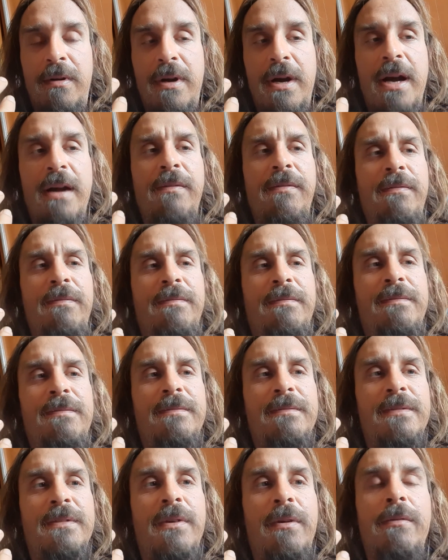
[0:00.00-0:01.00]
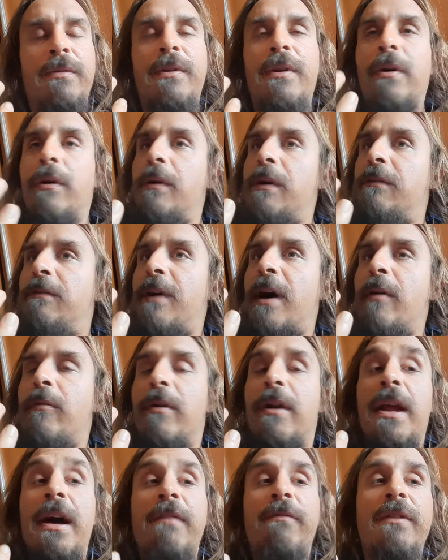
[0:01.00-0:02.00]
I don't know if I
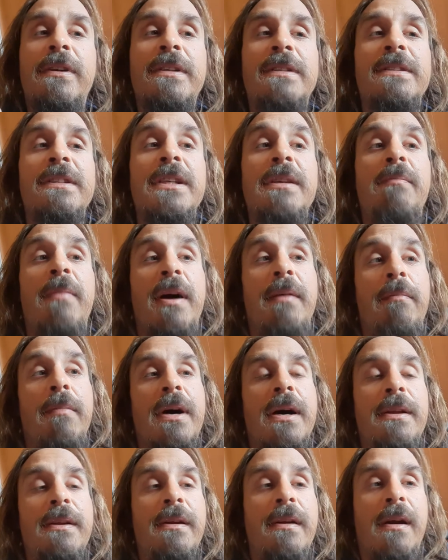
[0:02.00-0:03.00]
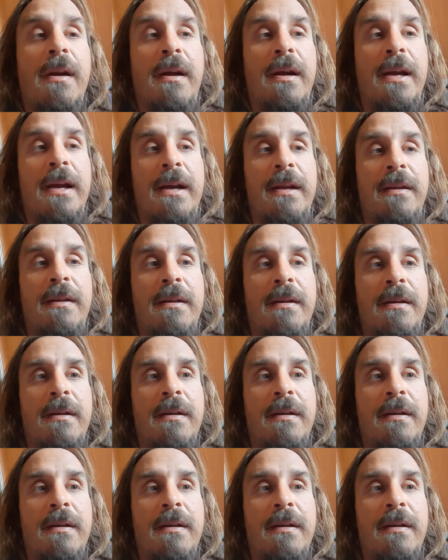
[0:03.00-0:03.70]
will ever see my mother again.